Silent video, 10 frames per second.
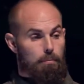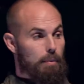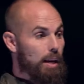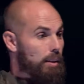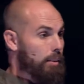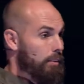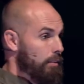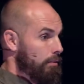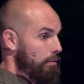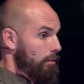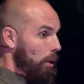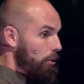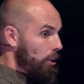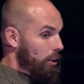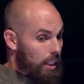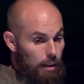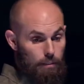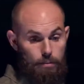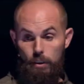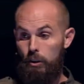Next, don't just
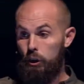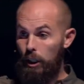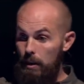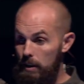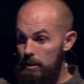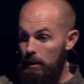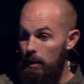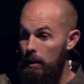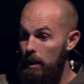give generously,